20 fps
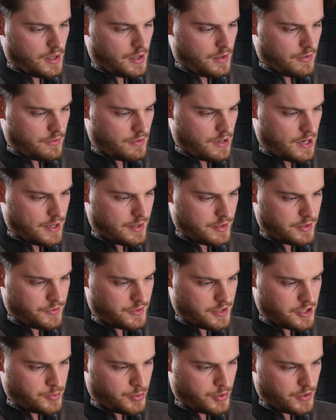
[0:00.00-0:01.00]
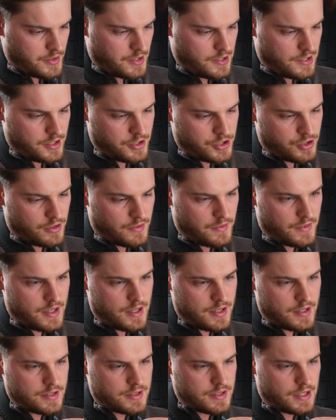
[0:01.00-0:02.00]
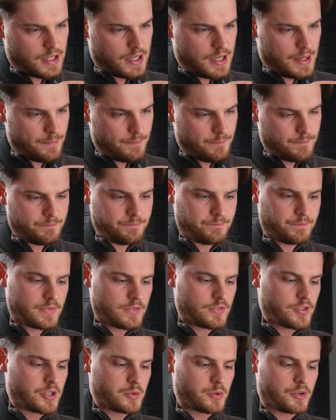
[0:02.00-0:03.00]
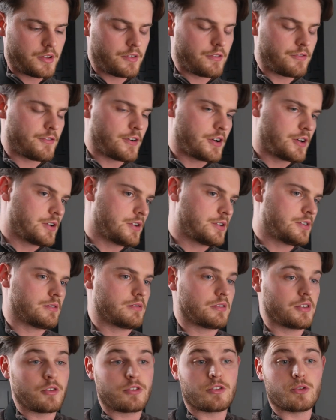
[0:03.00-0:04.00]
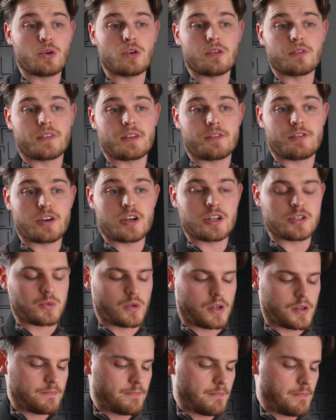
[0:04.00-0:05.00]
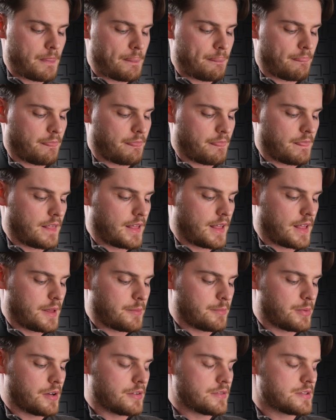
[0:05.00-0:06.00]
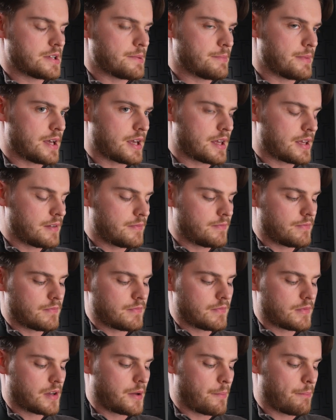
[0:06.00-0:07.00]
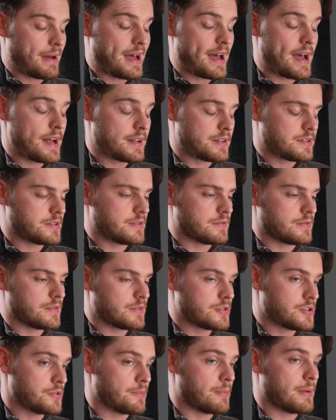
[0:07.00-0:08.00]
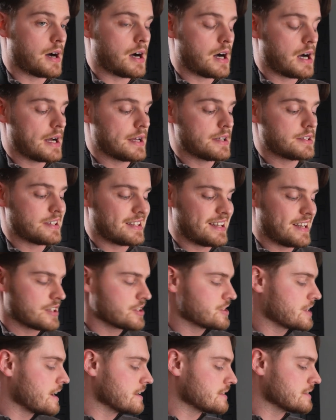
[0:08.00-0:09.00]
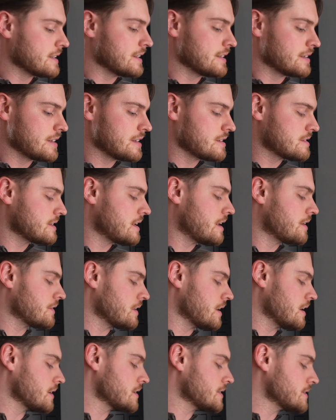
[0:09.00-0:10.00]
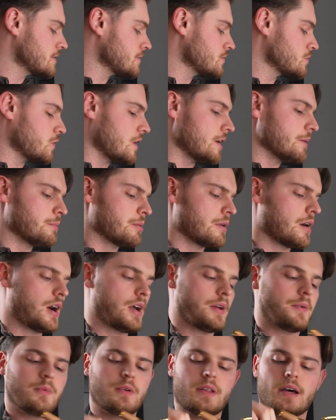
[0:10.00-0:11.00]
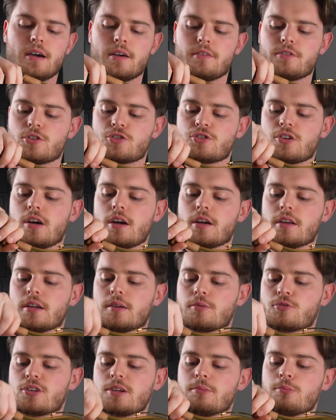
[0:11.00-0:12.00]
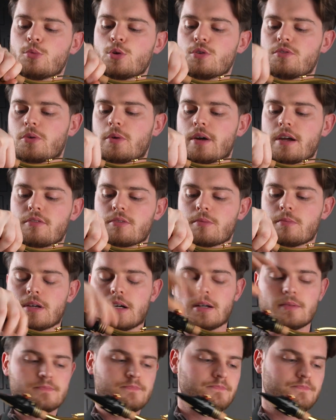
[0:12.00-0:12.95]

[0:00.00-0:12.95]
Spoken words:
Right, let's finish putting the ligature on this. Don't know what you thought of the first one, but to me, compared to my Select Jazz, it did sound like it was quite bright without even trying, and I'm trying to move away from that.